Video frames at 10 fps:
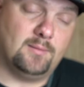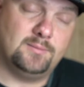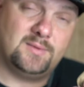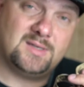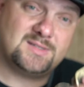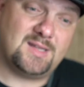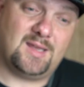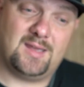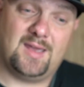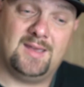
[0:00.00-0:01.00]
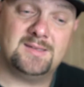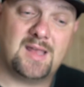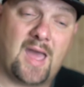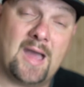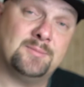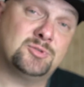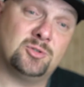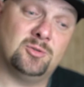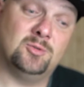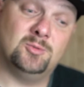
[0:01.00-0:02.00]
this thing is
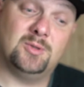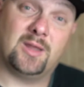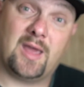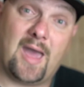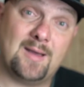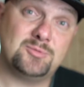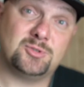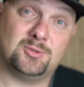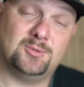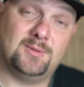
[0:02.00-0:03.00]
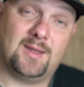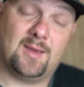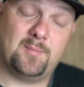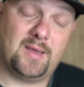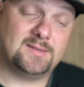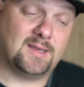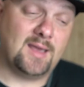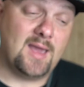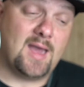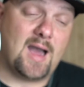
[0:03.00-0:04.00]
absolutely amazing.
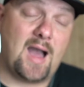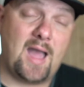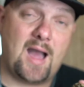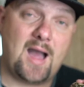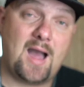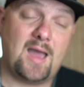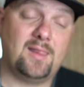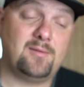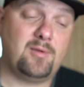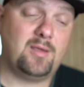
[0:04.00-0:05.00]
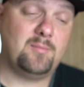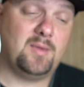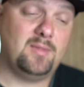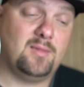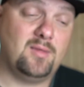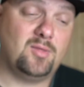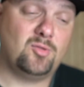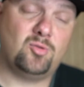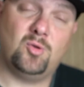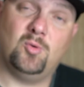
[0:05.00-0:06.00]
I highly recommend
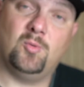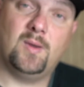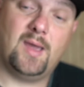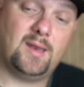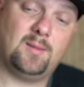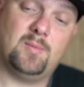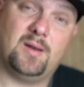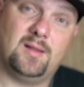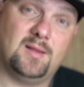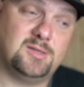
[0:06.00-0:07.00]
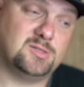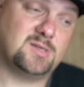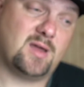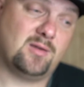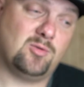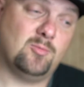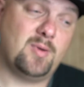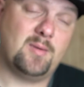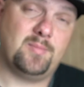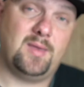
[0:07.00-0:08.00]
this to anybody that just got a new
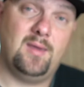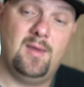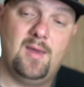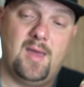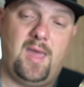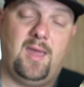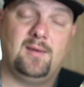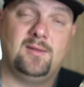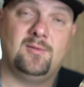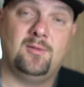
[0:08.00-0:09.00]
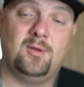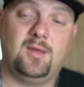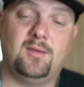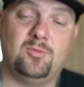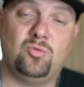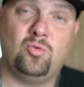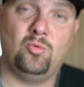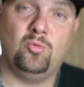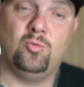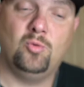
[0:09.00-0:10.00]
puppy and is looking
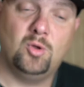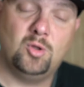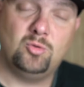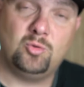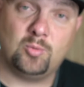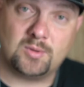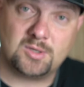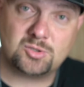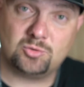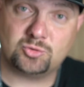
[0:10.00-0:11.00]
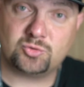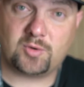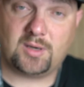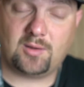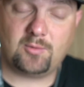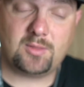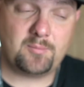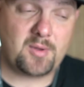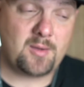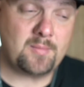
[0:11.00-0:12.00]
to do additional training with a
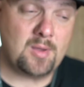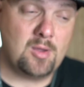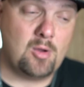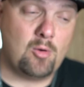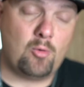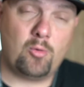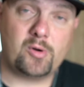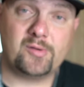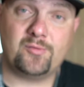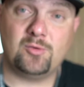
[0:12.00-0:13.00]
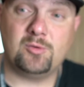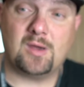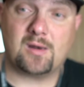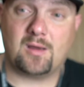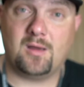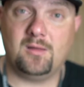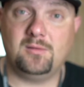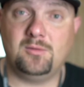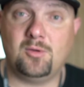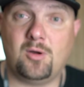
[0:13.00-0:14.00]
pup, or if you got a
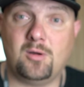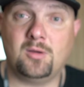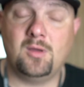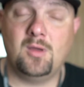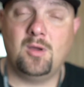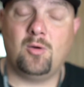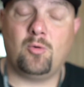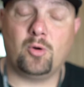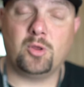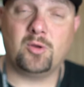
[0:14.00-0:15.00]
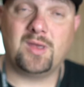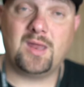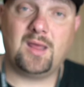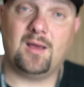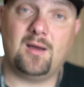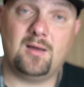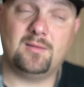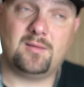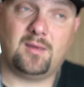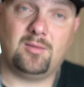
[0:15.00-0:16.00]
hunting dog or you're getting a
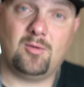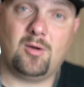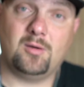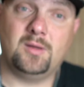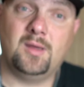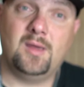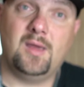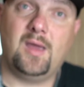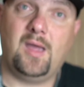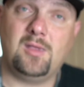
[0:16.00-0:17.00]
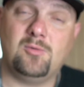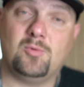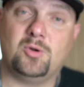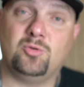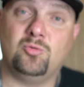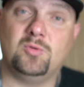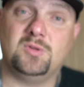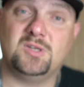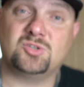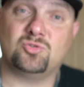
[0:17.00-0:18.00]
hunting dog and you want to do
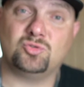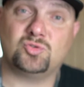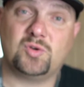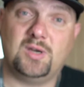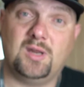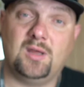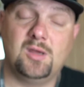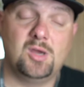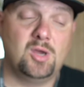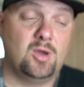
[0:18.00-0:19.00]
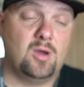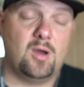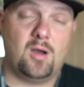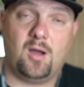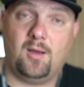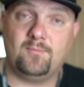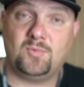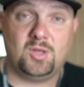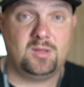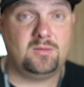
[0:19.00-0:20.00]
additional training
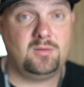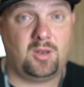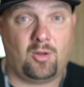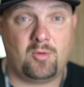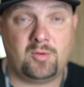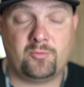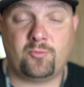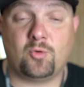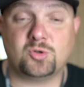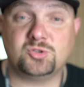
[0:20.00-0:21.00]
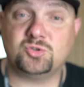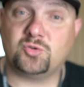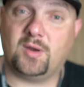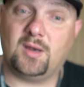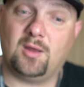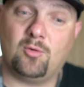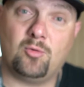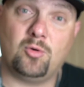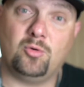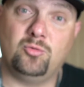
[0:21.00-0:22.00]
to enforce the training
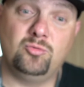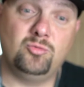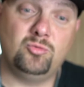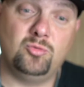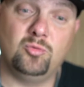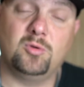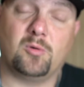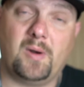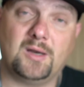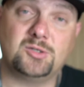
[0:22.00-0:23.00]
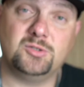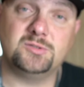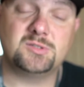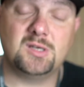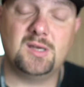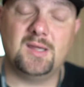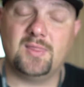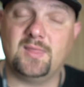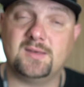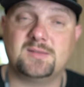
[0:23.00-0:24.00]
or do corrections.
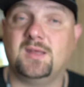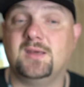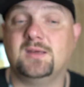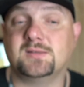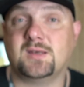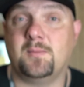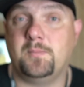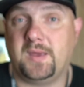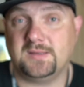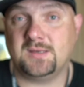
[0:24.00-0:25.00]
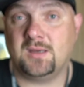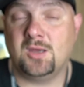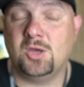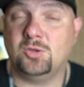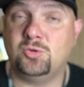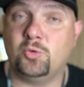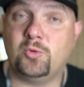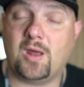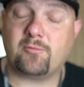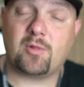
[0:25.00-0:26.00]
This thing is amazing. Do
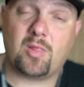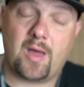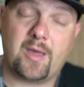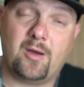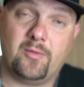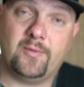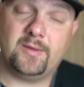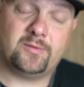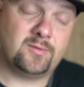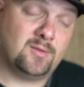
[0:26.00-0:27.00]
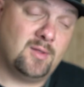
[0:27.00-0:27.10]
not rely on this